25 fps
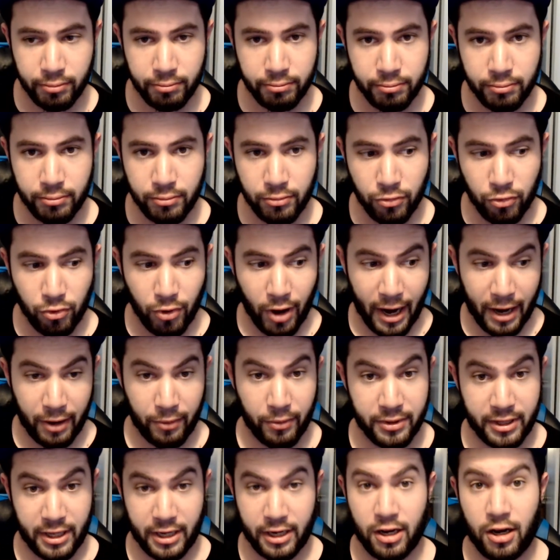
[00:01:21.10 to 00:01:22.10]
right
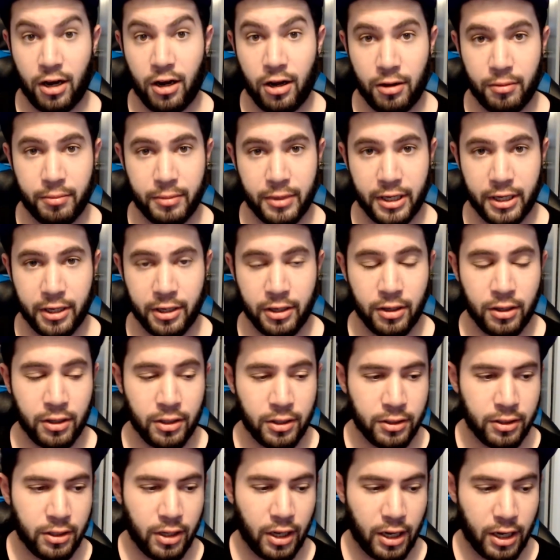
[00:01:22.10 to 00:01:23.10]
when they call me.
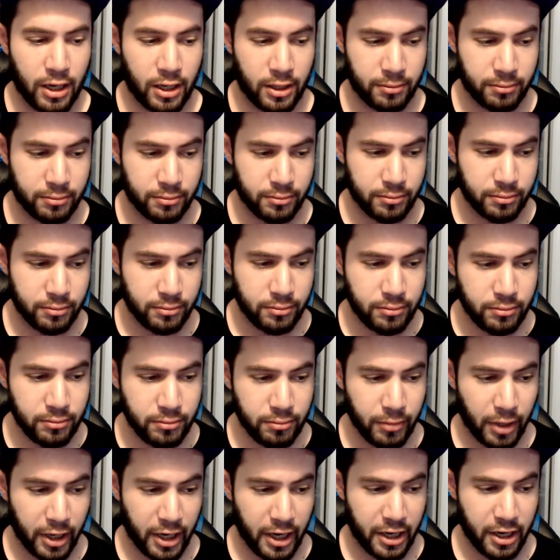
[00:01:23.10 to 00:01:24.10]

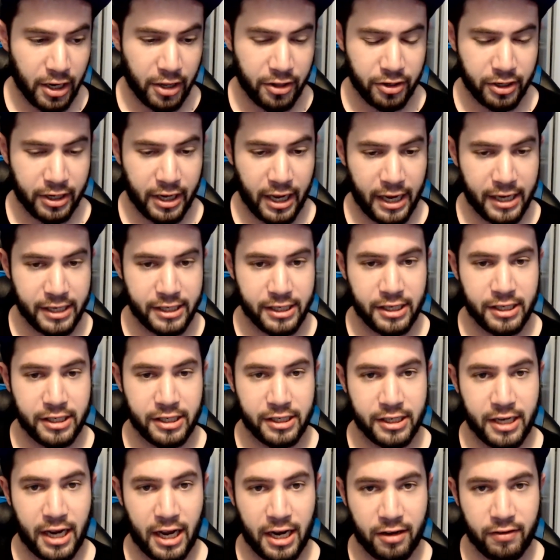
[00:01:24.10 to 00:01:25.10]
But in other cases,
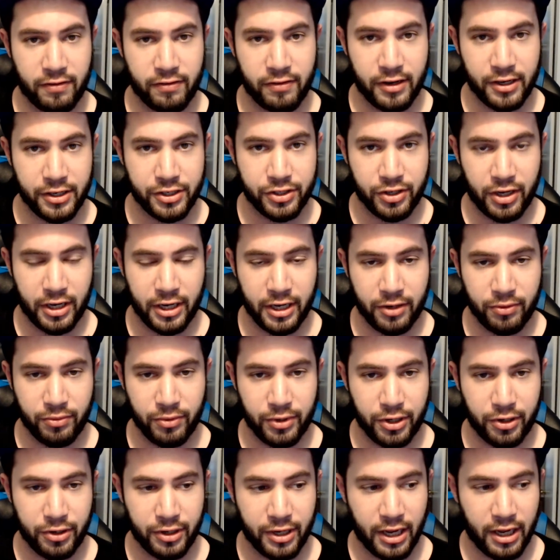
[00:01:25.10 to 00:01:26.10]
it's kind of frustrating
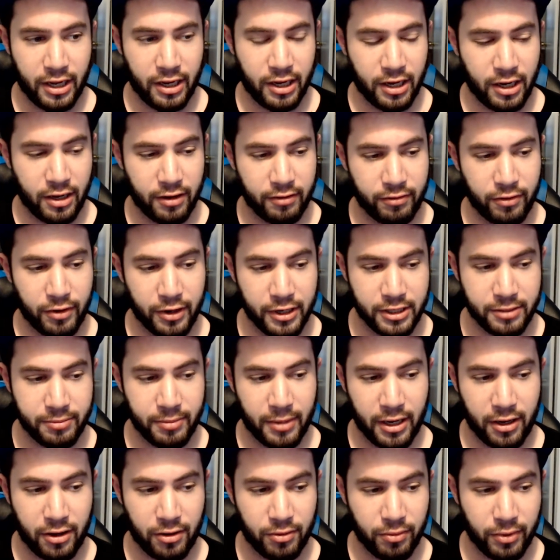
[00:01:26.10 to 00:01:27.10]
when you get a
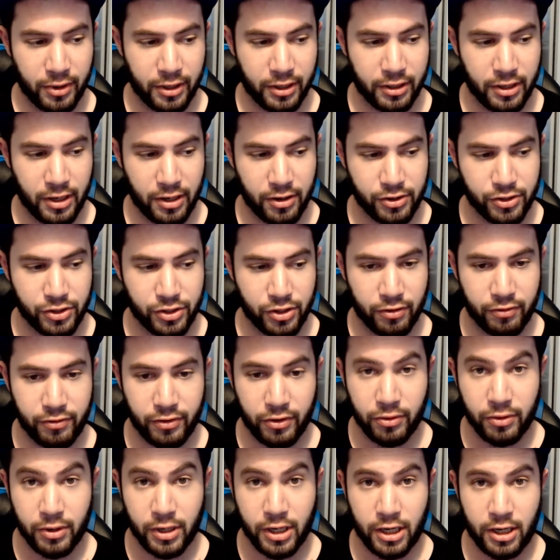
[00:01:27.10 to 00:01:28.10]
voicemail when there's no
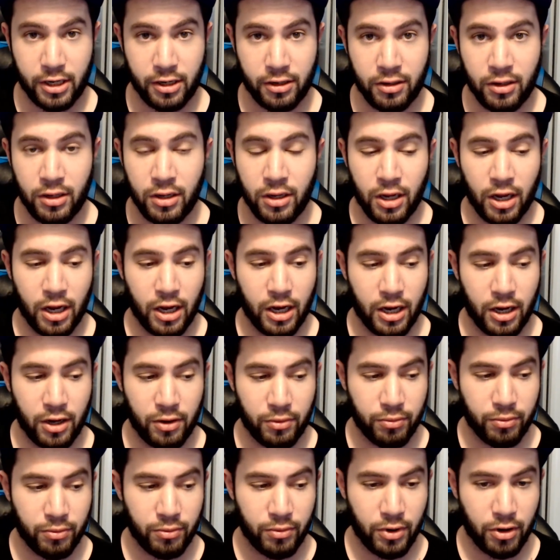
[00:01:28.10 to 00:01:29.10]
phone call,
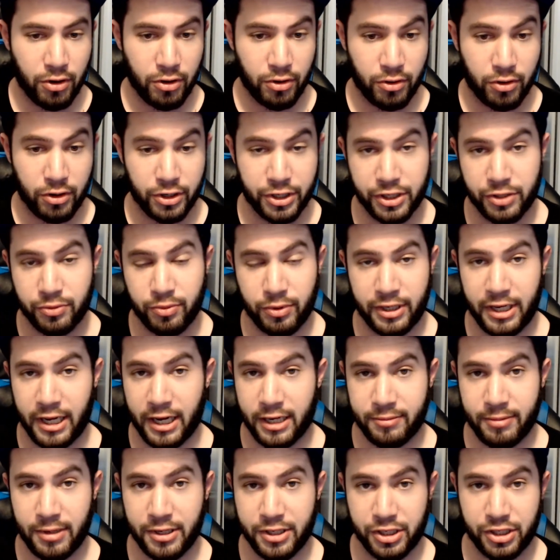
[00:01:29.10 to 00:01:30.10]
or just when
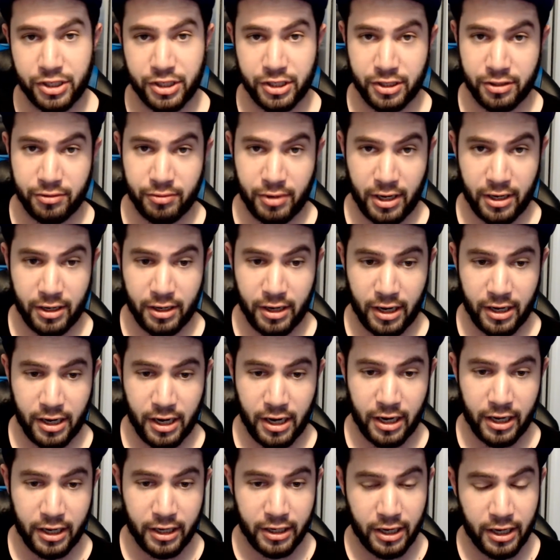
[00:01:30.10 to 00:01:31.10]
text messages and
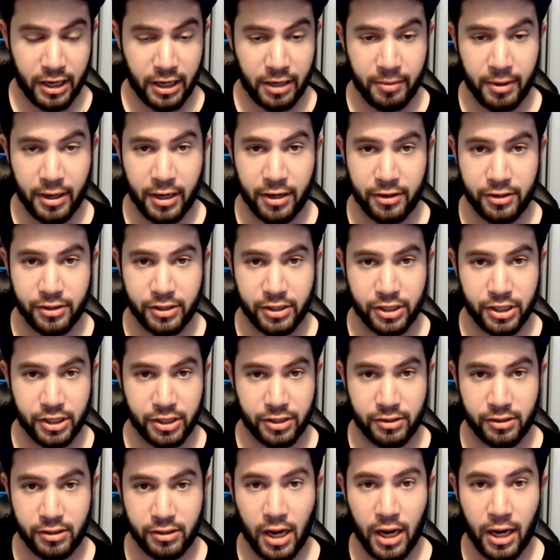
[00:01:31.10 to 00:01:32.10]
any emails just
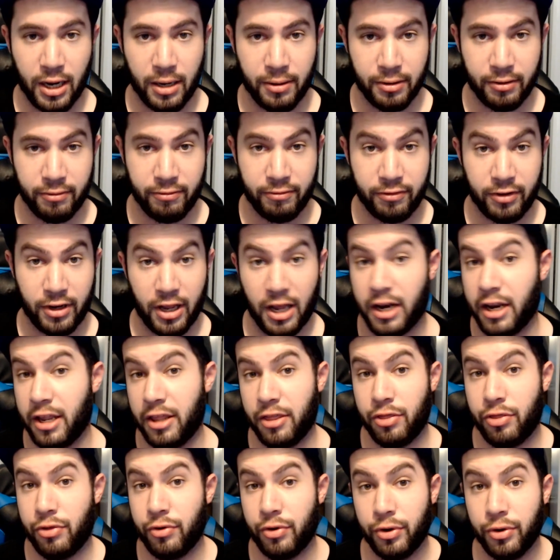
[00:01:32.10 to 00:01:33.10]
flood
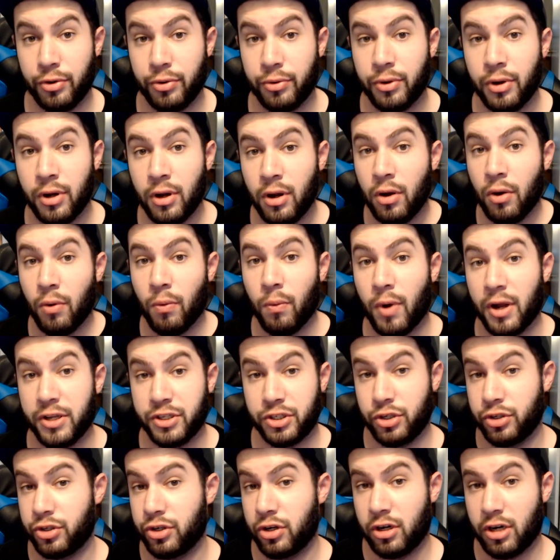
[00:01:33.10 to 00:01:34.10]
in through once
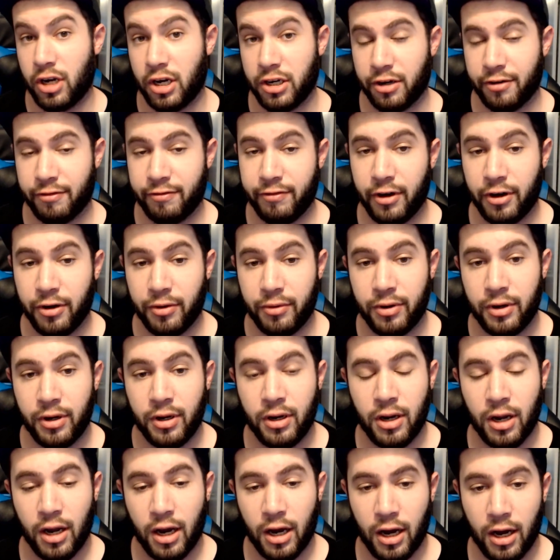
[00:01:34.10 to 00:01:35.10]
you turn on your phone.
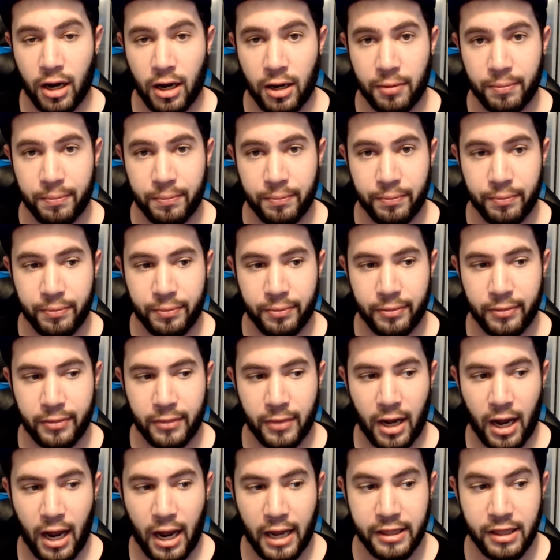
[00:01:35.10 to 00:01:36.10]

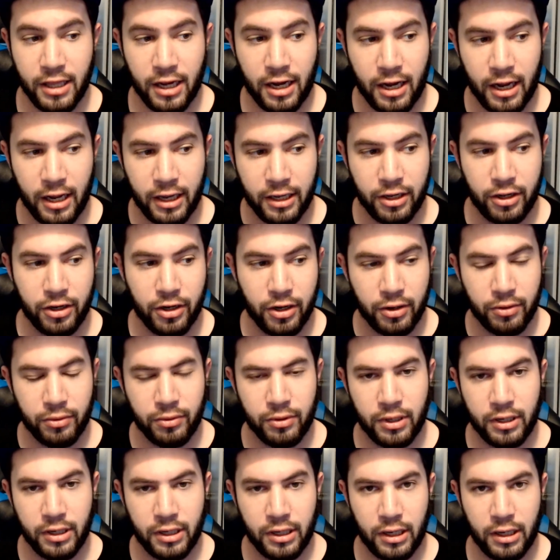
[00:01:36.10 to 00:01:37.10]
I thought,
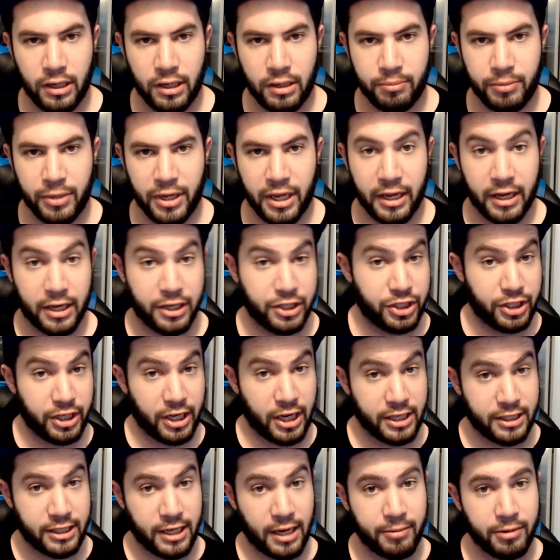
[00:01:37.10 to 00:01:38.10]
being a
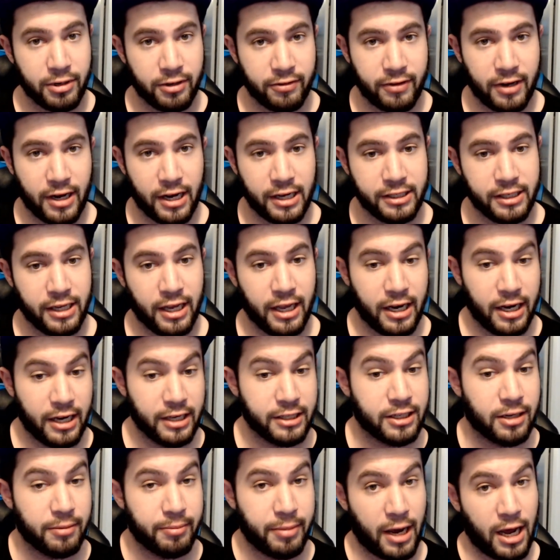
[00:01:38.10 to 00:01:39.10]
GSM device, it is
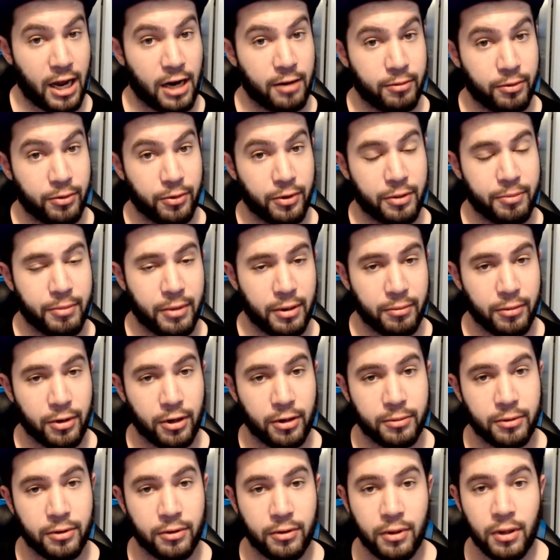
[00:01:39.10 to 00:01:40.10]
compatible with Mint
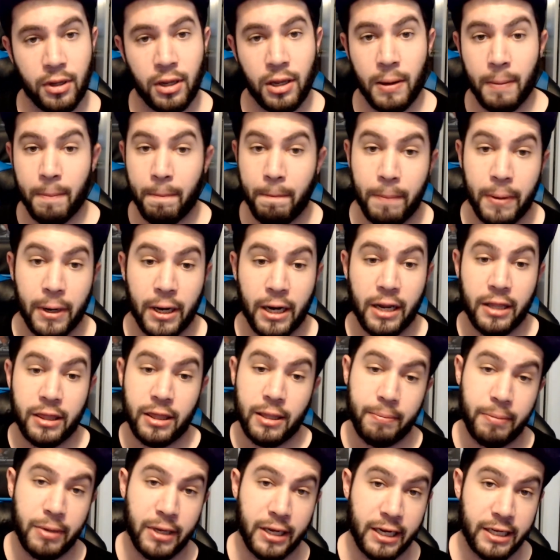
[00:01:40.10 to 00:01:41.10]
Mobile, but the
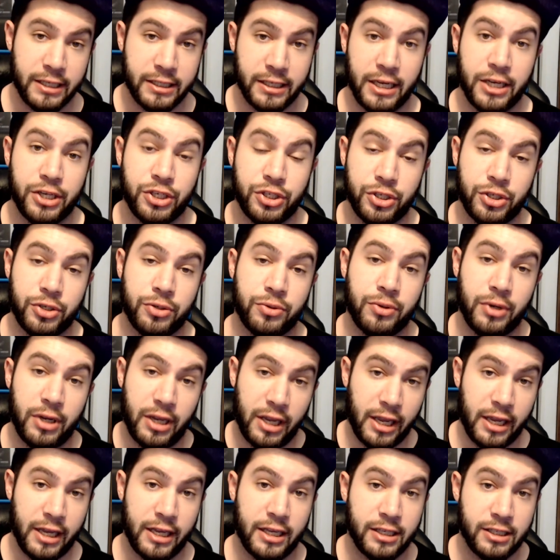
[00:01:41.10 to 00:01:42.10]
biggest issue
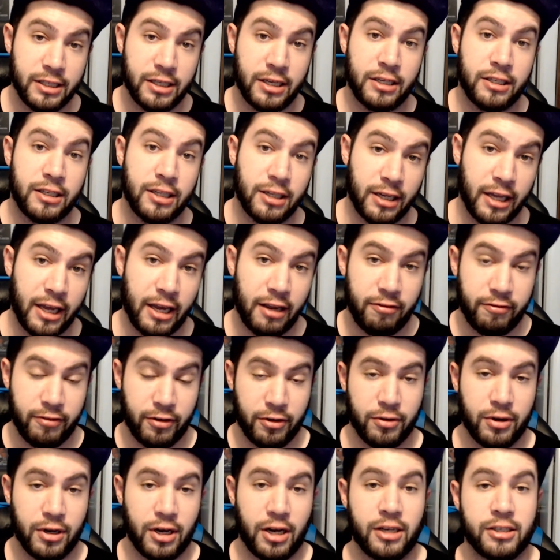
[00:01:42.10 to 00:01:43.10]
is delayed
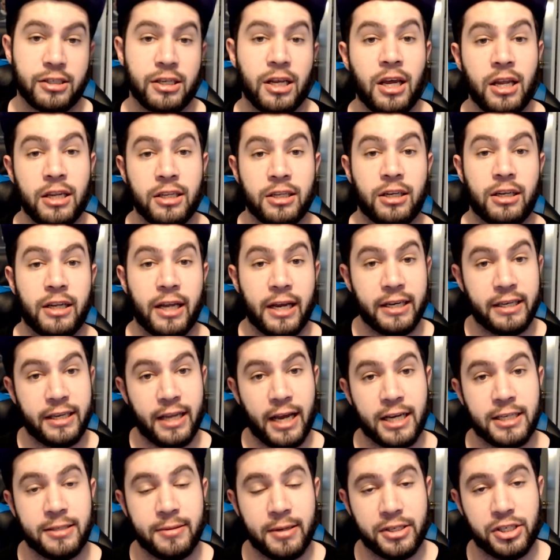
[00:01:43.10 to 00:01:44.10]
phone calls, delayed
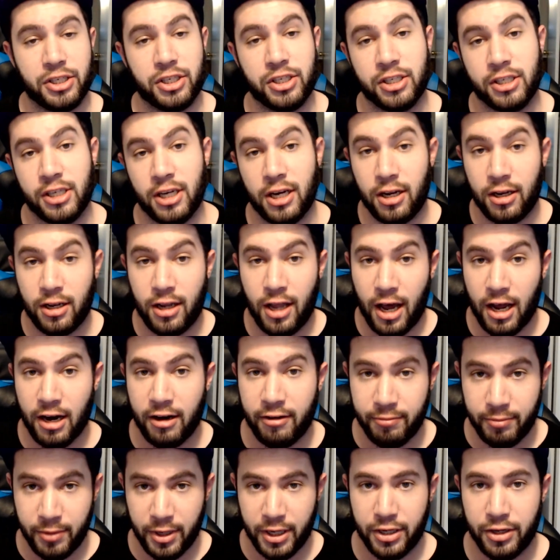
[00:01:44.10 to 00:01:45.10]
text messages, and a lot of
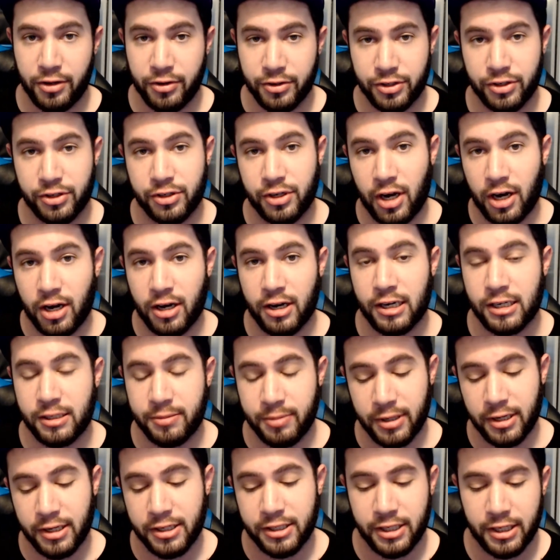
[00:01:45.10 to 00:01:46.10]
Mint users are
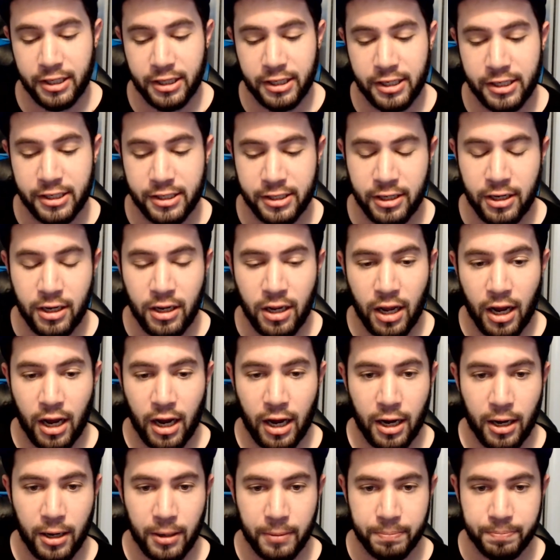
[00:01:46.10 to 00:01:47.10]
experiencing this.
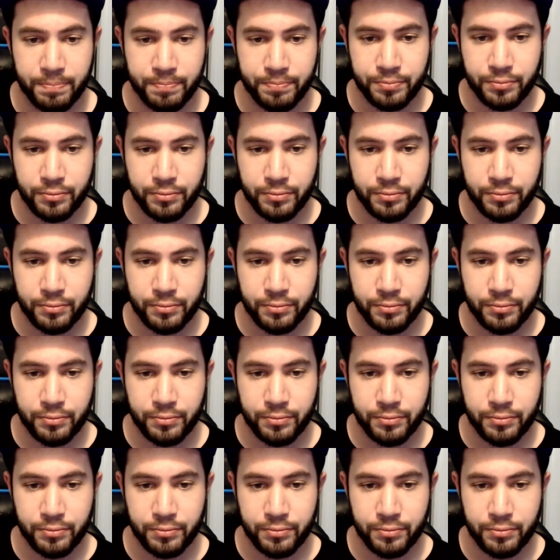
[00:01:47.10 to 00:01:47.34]
I'm